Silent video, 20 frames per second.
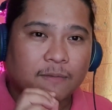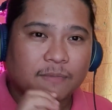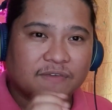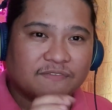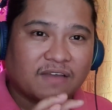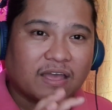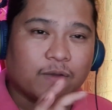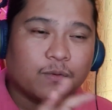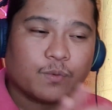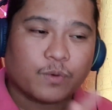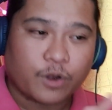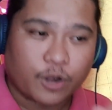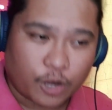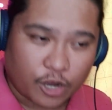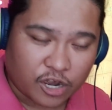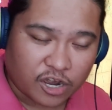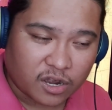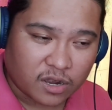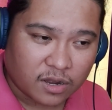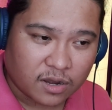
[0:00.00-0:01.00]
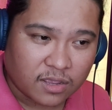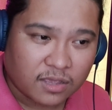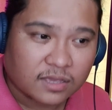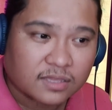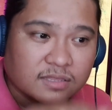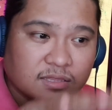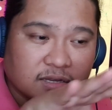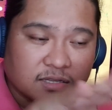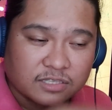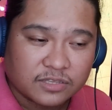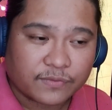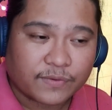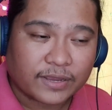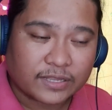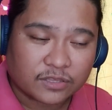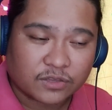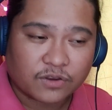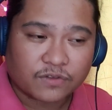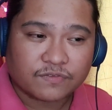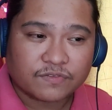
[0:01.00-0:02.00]
if I were the
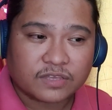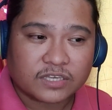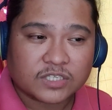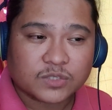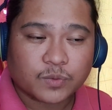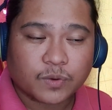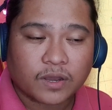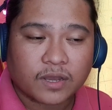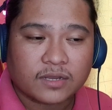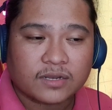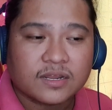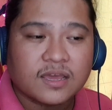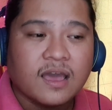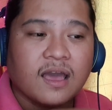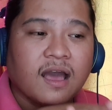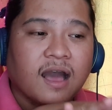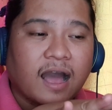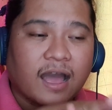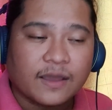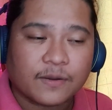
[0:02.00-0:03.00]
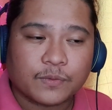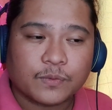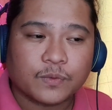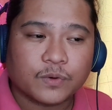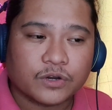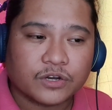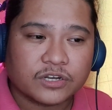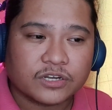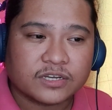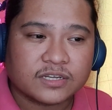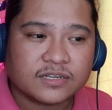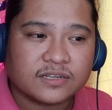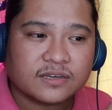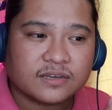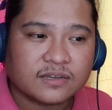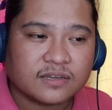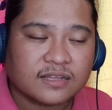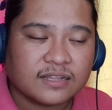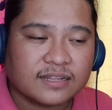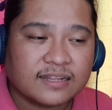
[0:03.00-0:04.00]
director of this one, I would
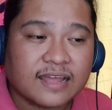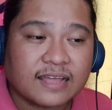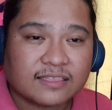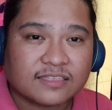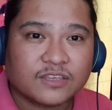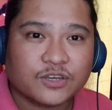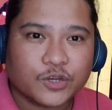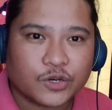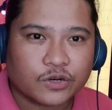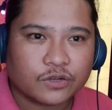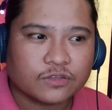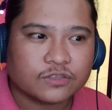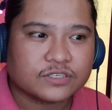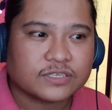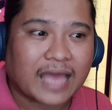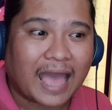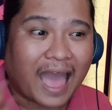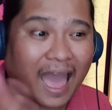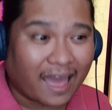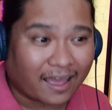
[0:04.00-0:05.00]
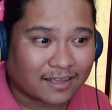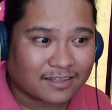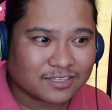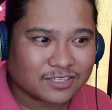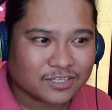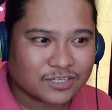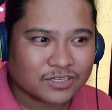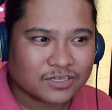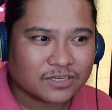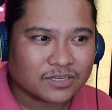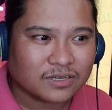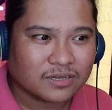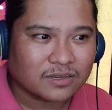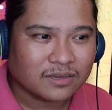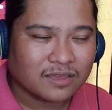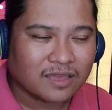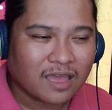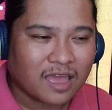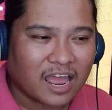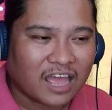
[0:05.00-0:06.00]
let the girls act
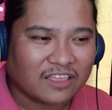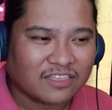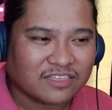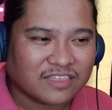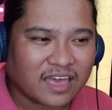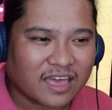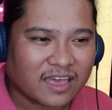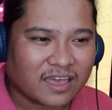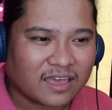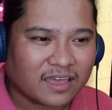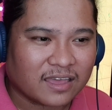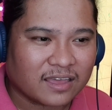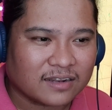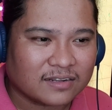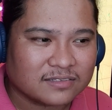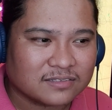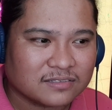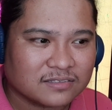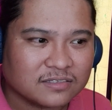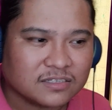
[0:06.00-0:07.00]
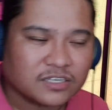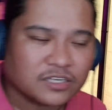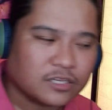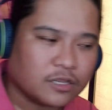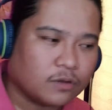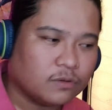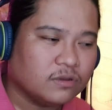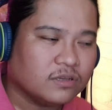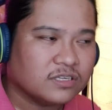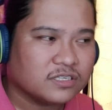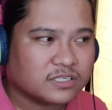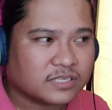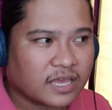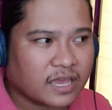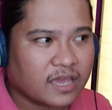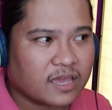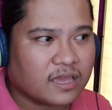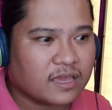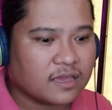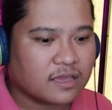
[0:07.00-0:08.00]
and then, you know,
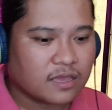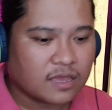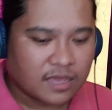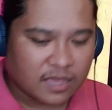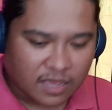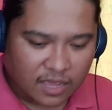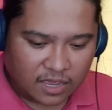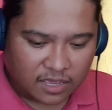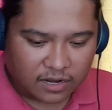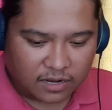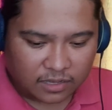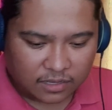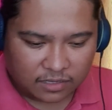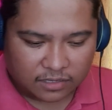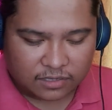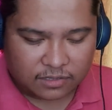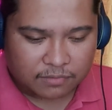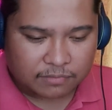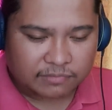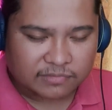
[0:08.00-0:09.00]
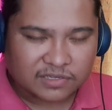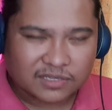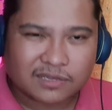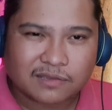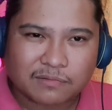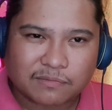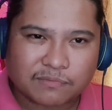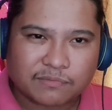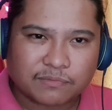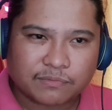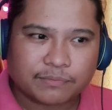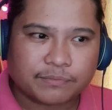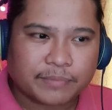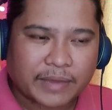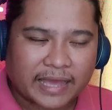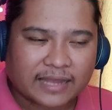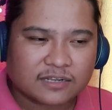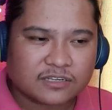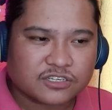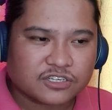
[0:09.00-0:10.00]
sing in a
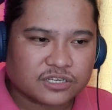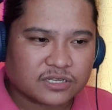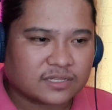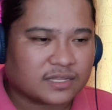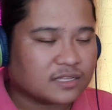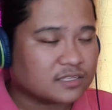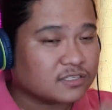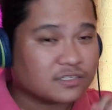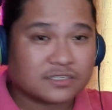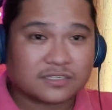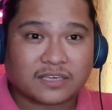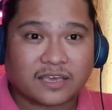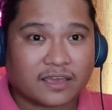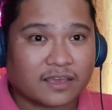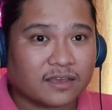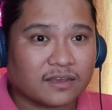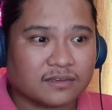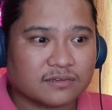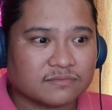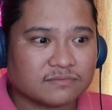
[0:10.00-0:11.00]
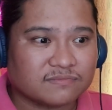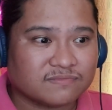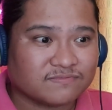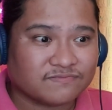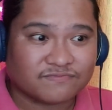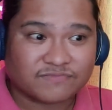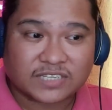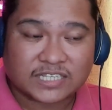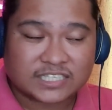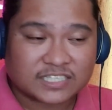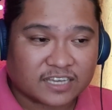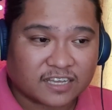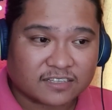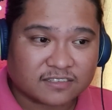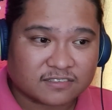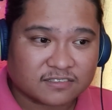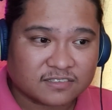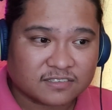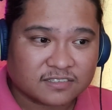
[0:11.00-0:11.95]
bench and then sing. That's it.